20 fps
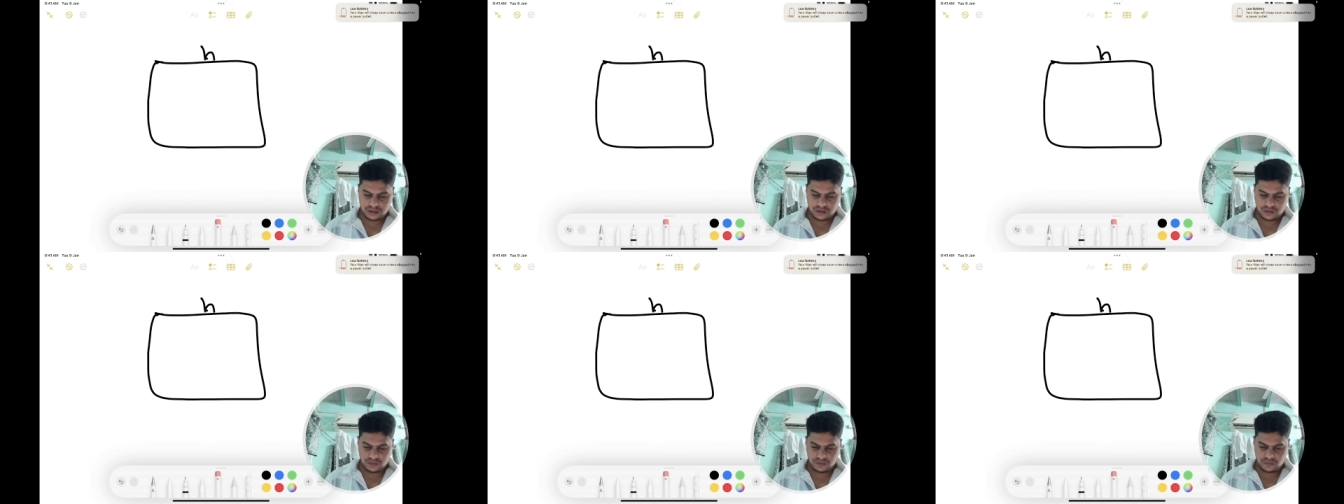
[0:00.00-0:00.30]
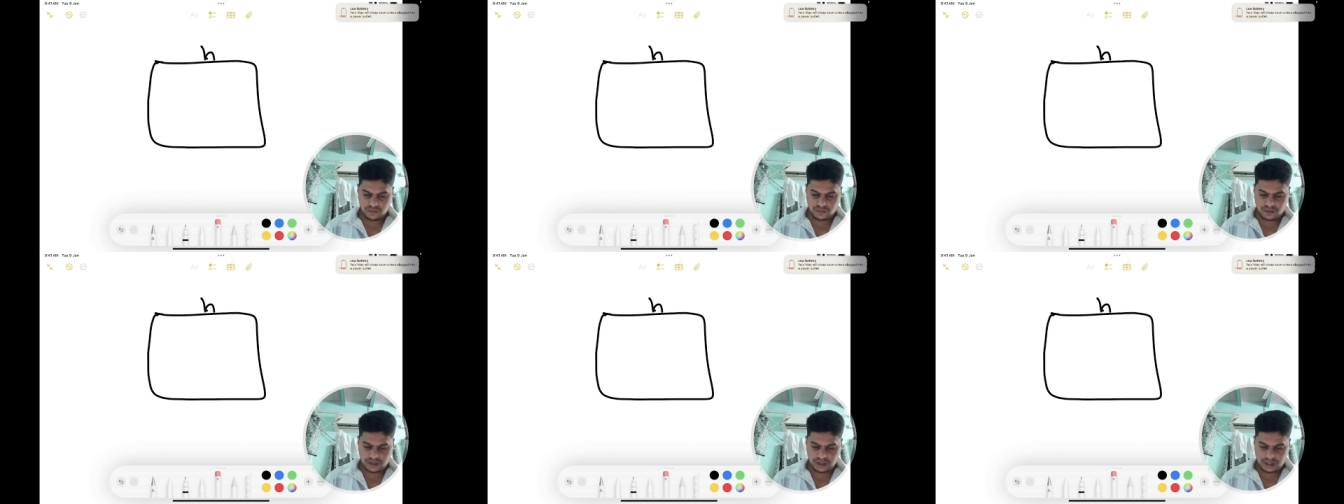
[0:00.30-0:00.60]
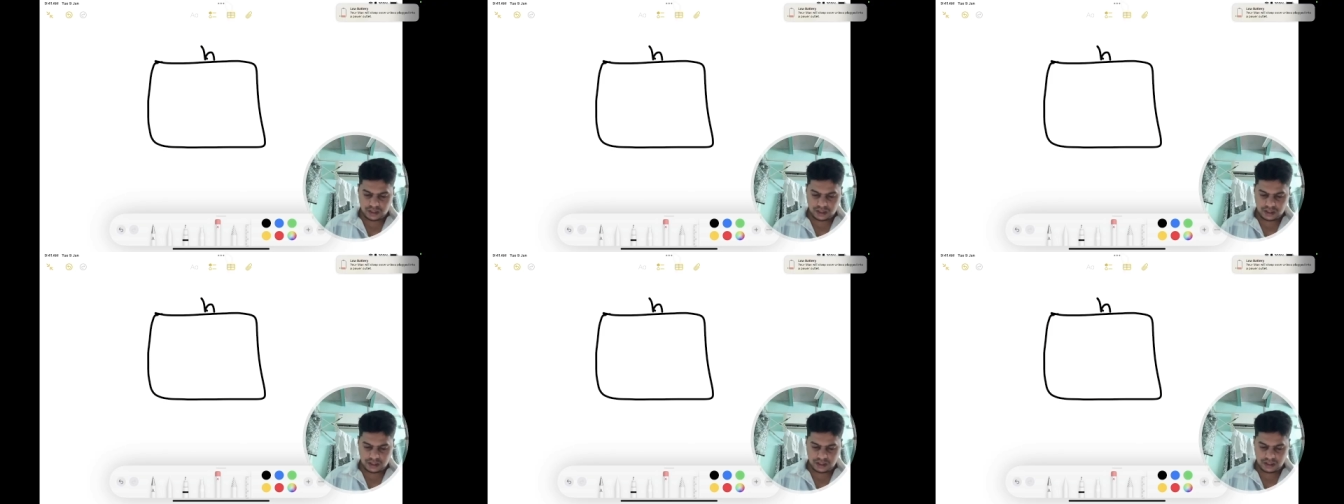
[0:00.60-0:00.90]

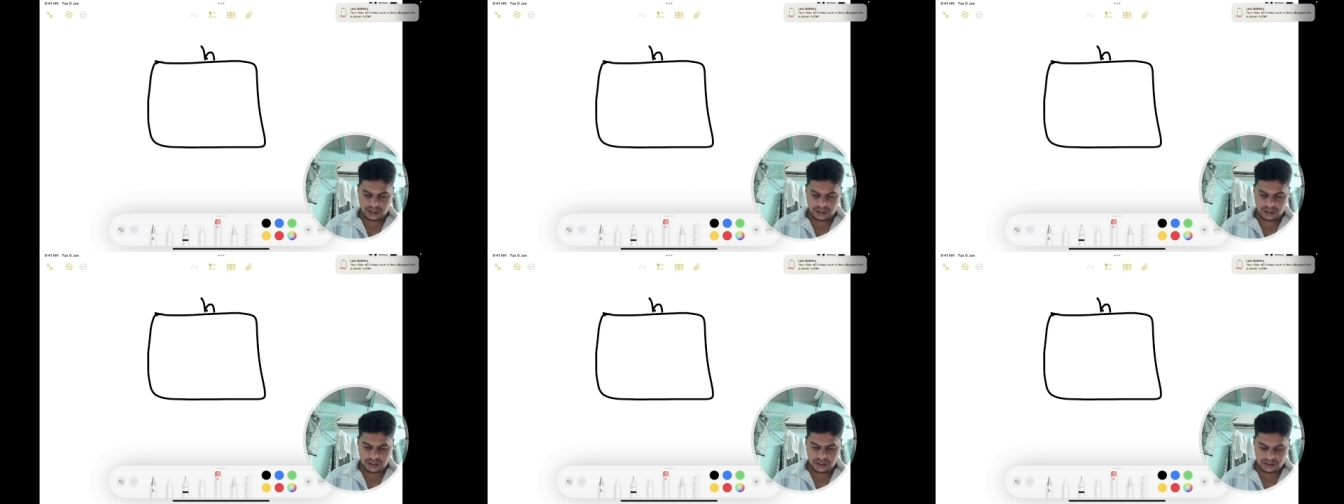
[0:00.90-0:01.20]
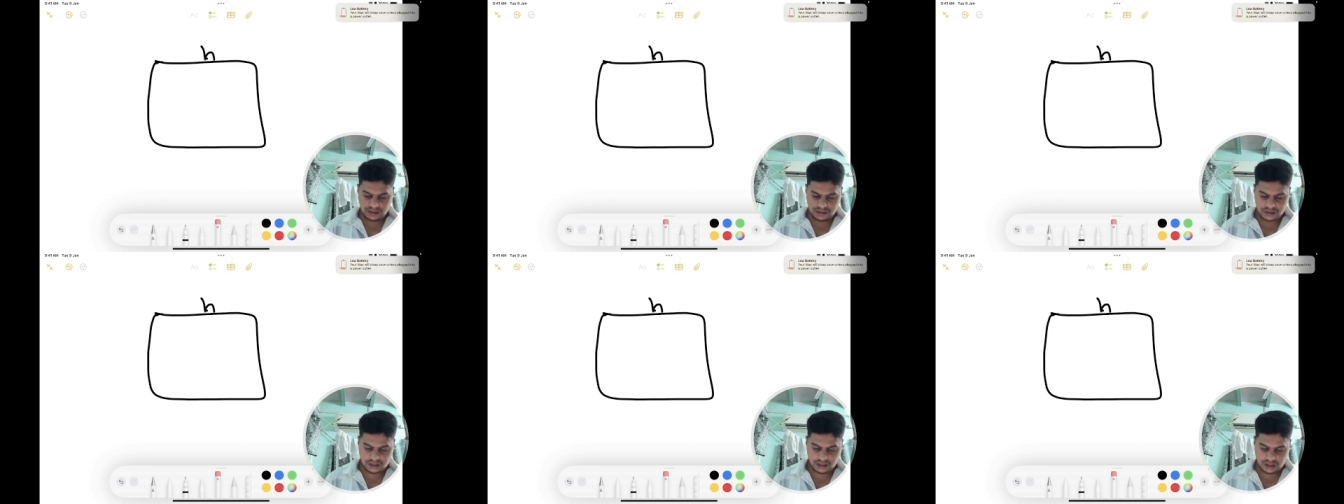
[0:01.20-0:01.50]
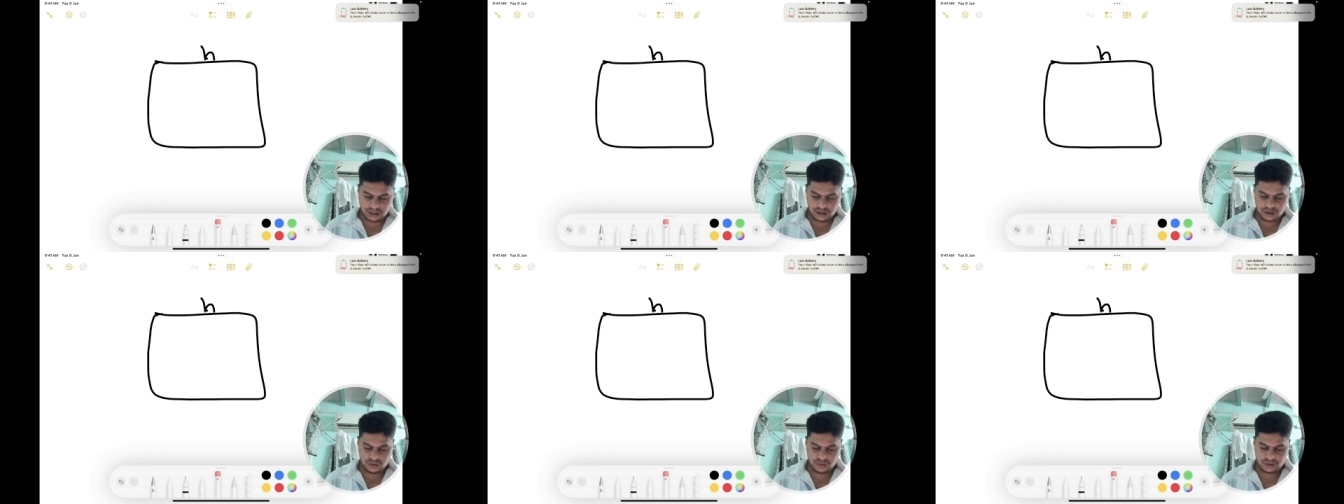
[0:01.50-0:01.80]
vertically
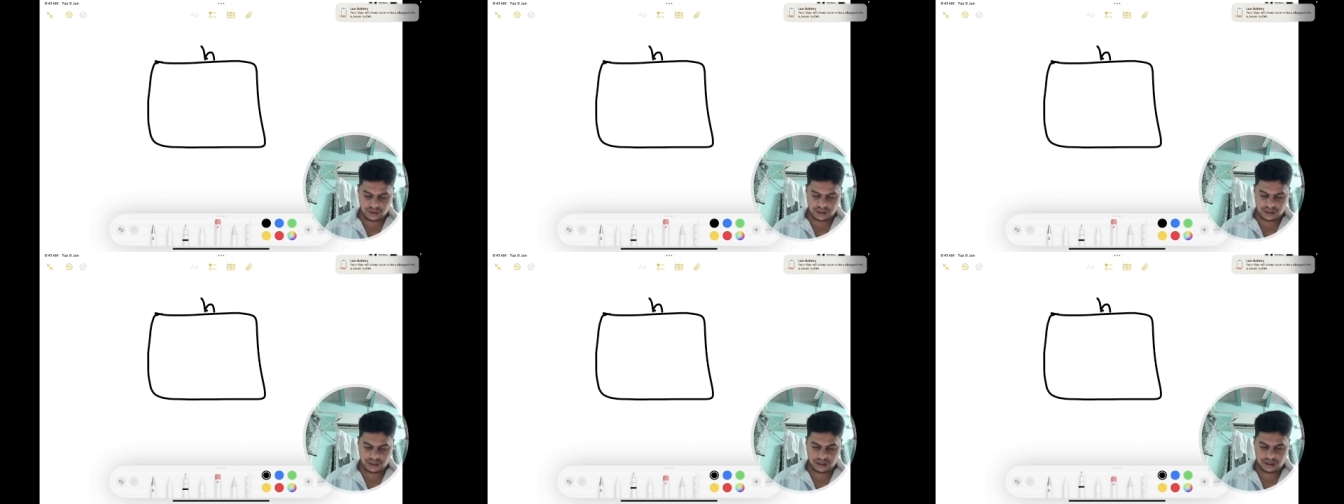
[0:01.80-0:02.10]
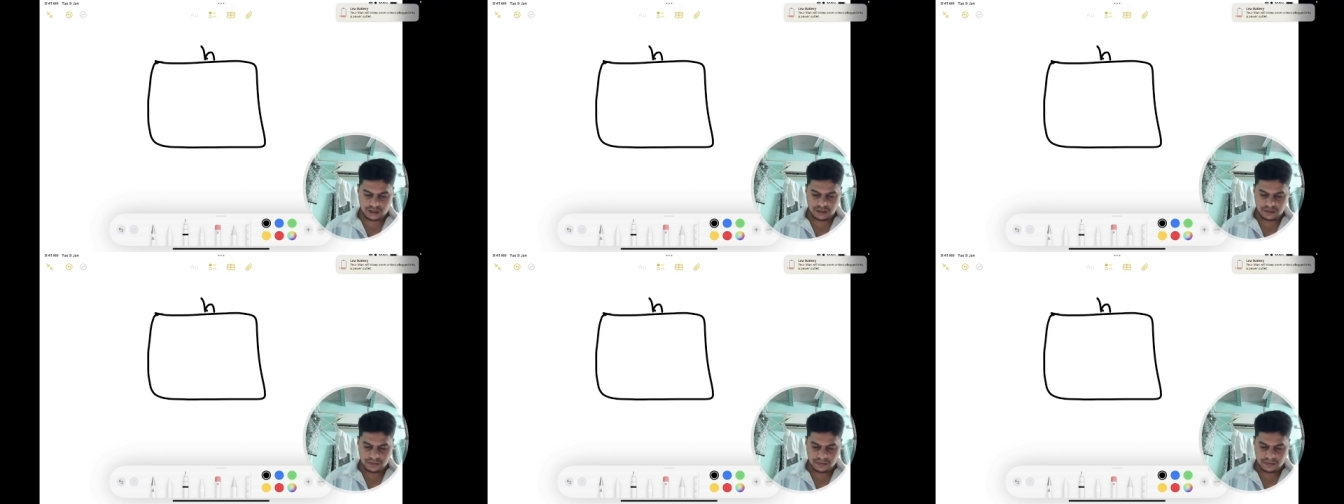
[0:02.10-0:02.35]
sitting over here.